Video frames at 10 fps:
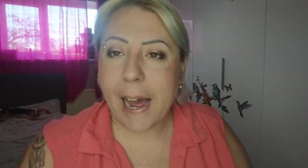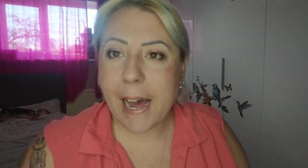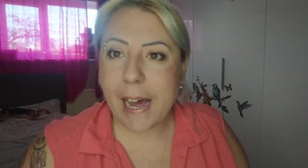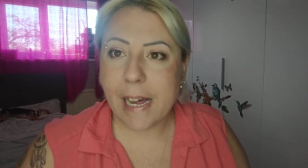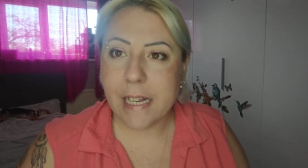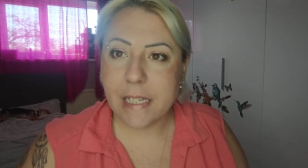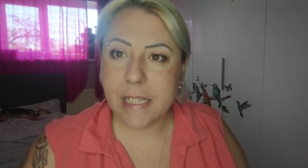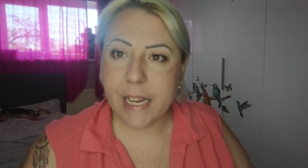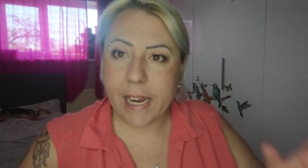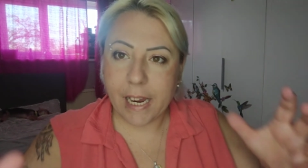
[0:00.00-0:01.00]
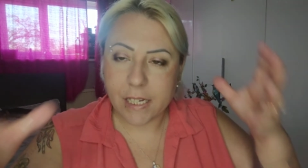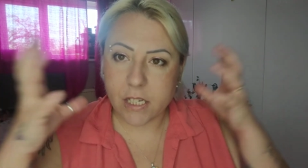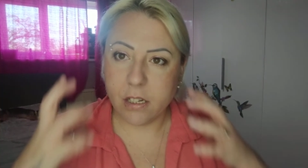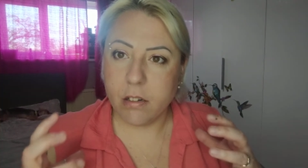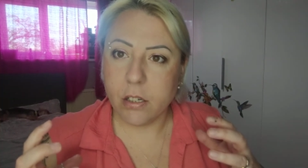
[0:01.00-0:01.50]
and it
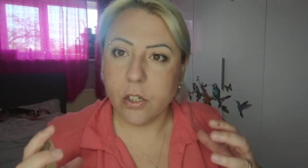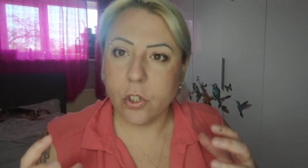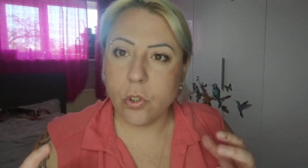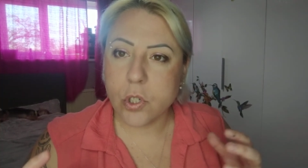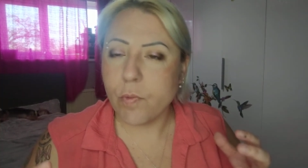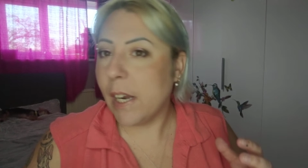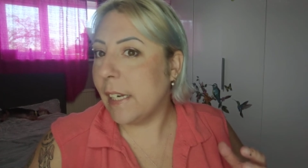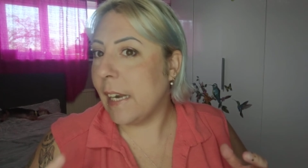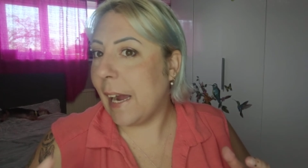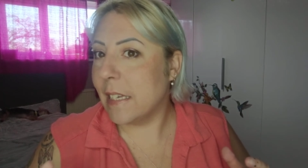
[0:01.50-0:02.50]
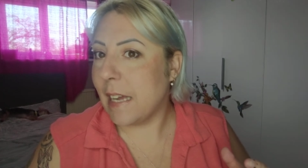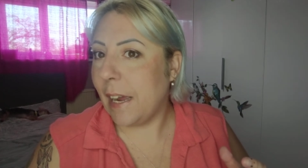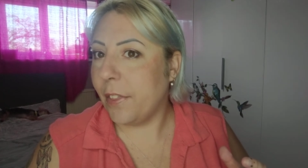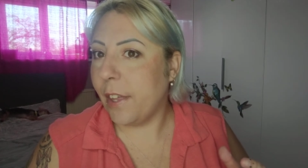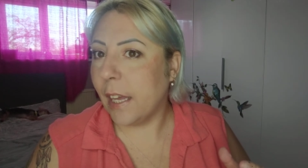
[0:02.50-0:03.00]
looks really nice,
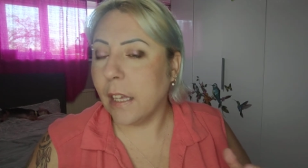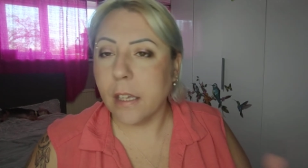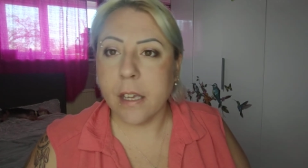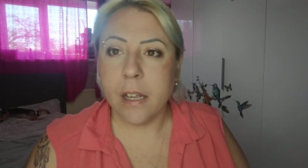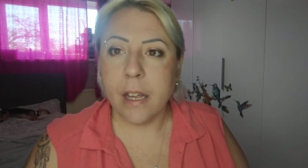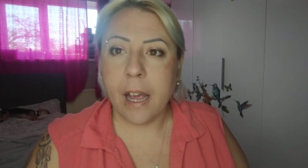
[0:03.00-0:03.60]
I think.